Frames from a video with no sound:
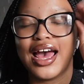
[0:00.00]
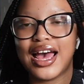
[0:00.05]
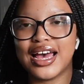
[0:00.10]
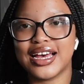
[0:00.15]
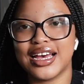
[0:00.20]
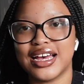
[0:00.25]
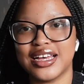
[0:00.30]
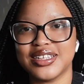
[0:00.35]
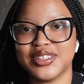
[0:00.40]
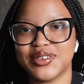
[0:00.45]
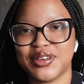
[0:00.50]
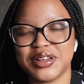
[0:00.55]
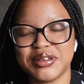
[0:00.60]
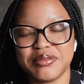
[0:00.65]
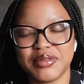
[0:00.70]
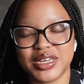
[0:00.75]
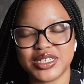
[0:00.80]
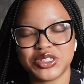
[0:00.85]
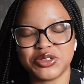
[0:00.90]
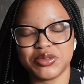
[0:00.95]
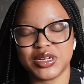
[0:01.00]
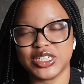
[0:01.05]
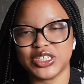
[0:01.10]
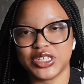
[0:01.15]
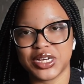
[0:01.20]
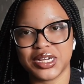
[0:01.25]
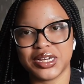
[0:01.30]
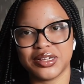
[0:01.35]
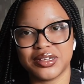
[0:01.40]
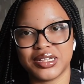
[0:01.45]
guys, welcome back to my
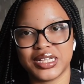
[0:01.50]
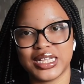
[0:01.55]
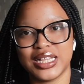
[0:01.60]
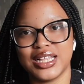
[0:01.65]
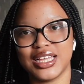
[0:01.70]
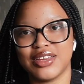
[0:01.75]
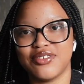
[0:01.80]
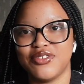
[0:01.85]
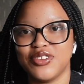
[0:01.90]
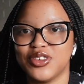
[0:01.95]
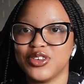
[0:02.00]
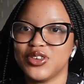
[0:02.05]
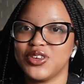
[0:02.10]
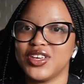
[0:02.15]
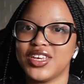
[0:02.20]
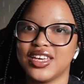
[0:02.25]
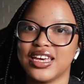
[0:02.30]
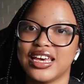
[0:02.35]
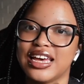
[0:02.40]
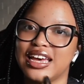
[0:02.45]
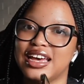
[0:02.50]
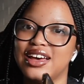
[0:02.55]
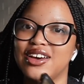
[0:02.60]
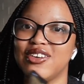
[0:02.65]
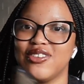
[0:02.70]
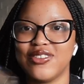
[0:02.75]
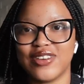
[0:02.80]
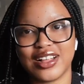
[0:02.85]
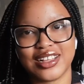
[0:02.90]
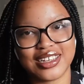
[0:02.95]
channel. If you're new here,
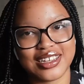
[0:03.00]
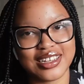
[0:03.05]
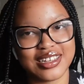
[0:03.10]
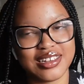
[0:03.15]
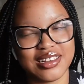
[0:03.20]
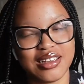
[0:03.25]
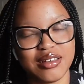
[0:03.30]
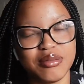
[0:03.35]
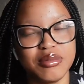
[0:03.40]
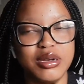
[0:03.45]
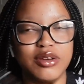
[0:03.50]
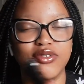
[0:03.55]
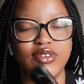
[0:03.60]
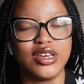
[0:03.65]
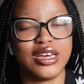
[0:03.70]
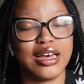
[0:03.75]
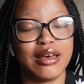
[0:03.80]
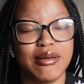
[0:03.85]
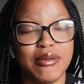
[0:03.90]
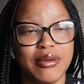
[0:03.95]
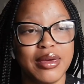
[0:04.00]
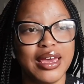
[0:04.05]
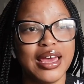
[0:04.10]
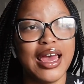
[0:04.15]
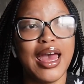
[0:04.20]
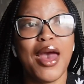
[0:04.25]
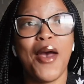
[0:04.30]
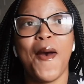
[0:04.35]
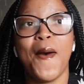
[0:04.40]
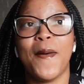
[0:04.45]
welcome. If you're coming
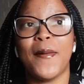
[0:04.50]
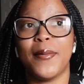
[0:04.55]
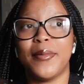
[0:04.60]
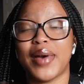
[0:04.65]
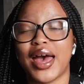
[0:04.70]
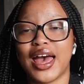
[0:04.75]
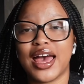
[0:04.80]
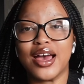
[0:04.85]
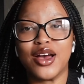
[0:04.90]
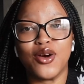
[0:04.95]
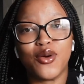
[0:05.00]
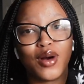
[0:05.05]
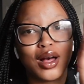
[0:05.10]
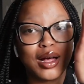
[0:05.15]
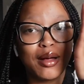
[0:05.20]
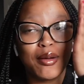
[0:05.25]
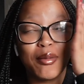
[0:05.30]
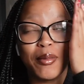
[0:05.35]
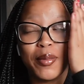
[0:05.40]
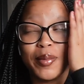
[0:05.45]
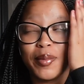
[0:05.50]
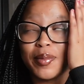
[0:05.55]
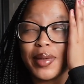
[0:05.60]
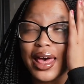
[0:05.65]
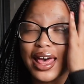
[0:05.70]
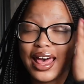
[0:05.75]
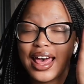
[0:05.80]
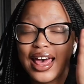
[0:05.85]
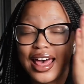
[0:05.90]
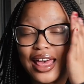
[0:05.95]
back, welcome
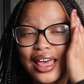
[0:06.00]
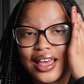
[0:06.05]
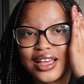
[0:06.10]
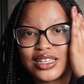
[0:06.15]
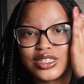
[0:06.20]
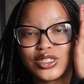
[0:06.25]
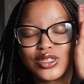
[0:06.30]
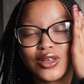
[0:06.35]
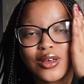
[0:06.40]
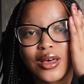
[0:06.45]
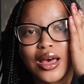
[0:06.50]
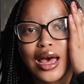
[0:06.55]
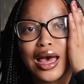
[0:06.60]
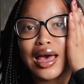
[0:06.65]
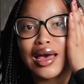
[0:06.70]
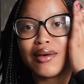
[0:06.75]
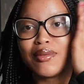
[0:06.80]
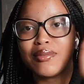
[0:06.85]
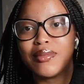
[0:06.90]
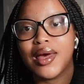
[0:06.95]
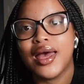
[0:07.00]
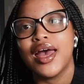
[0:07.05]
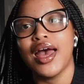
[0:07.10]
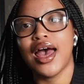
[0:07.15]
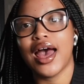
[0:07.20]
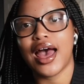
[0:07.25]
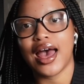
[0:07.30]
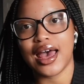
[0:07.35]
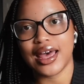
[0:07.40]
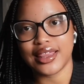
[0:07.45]
back. So
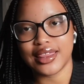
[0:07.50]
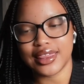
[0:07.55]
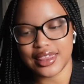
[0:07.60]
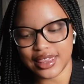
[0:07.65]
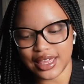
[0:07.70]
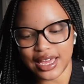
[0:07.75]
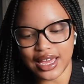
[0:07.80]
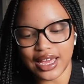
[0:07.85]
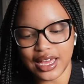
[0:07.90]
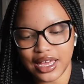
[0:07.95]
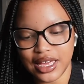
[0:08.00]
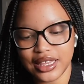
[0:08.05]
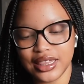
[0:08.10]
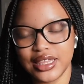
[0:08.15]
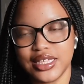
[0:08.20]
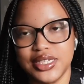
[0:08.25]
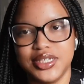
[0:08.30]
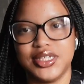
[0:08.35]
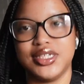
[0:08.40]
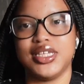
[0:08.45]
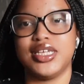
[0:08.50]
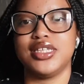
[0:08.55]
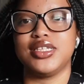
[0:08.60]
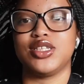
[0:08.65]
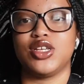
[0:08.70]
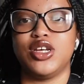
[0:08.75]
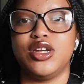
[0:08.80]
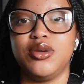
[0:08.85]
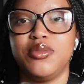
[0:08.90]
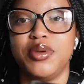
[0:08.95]
I think this is
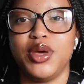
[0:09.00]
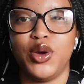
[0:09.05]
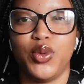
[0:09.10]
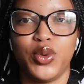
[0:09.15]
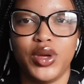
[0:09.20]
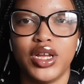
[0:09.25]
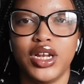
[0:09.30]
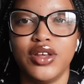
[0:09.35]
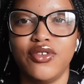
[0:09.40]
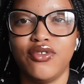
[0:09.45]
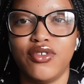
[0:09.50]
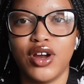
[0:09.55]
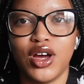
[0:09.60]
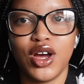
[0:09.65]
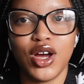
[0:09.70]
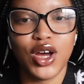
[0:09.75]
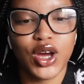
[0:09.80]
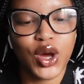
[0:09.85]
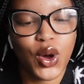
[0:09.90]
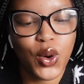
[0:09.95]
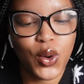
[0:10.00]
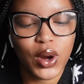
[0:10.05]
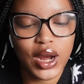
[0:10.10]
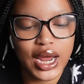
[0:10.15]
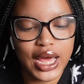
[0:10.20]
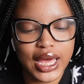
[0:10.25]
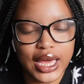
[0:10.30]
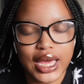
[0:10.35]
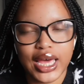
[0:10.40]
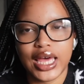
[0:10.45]
gonna be a weekly vlog or
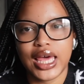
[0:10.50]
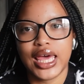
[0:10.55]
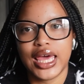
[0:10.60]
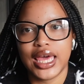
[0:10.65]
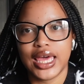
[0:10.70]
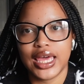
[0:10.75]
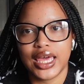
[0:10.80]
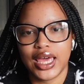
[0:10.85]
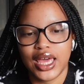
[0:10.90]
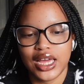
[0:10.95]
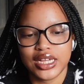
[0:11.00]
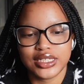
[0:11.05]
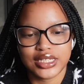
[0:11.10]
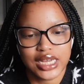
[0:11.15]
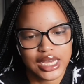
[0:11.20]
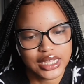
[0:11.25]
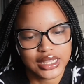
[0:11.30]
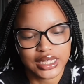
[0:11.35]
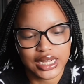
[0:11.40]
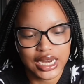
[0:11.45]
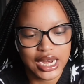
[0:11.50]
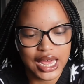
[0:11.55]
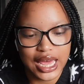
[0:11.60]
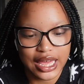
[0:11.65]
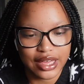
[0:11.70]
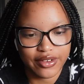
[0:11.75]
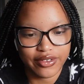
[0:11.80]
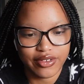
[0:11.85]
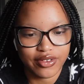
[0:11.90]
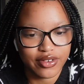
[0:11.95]
like a day in the
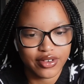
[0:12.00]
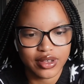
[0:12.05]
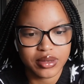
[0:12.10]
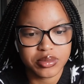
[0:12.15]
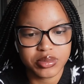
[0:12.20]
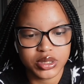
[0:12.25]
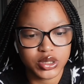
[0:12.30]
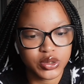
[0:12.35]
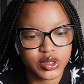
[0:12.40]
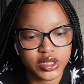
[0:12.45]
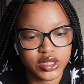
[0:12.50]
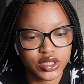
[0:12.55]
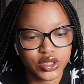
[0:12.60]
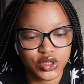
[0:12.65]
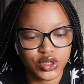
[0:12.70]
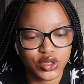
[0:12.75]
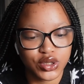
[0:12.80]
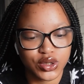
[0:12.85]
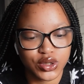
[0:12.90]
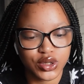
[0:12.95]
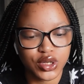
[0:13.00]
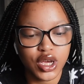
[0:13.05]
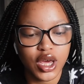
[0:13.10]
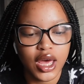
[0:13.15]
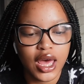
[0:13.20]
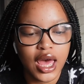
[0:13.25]
life between the two,